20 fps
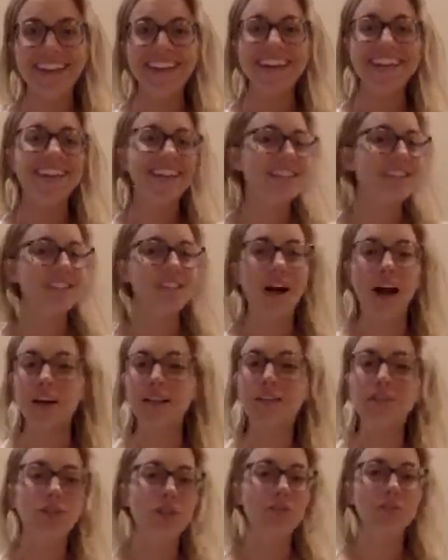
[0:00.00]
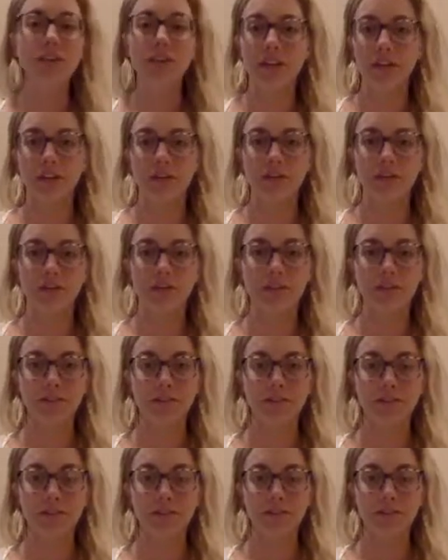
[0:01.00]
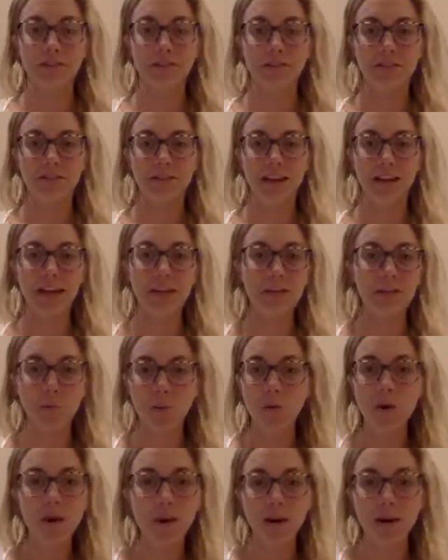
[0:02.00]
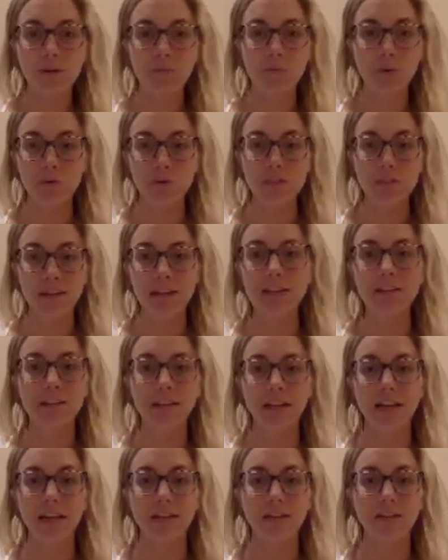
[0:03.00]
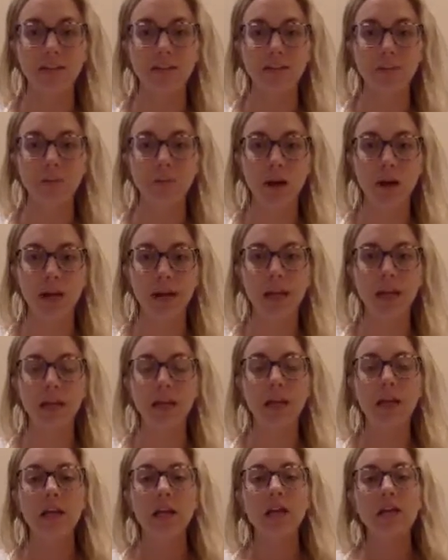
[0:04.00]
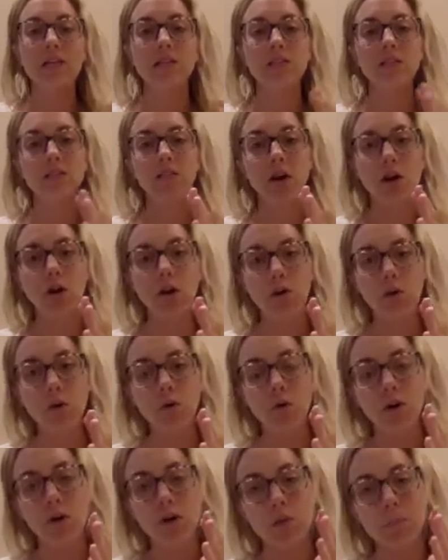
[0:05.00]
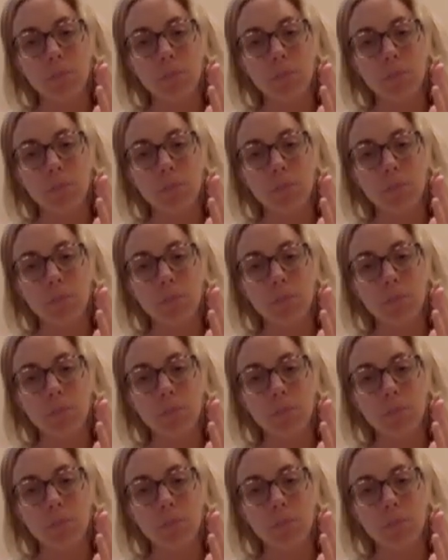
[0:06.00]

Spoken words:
that's not serving you anymore, most likely. right? So